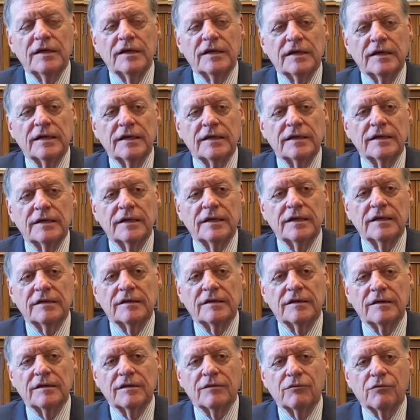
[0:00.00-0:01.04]

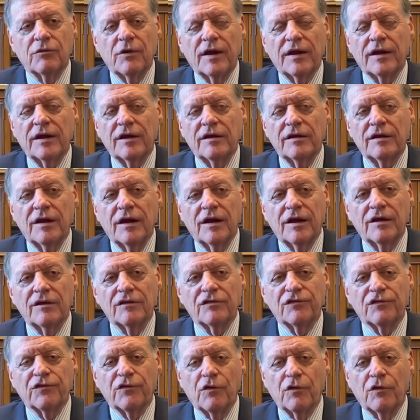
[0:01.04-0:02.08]
that recognized
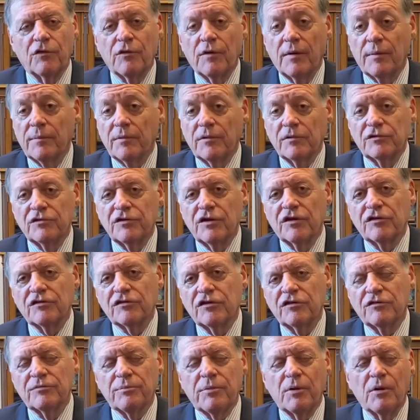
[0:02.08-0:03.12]
for criminal
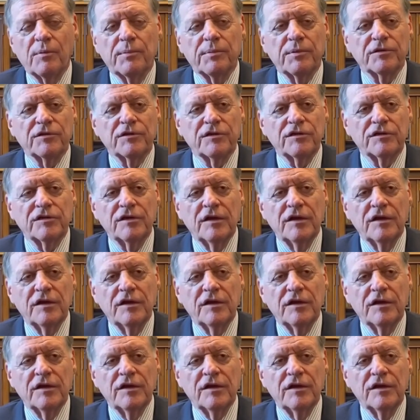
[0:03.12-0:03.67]
justice purposes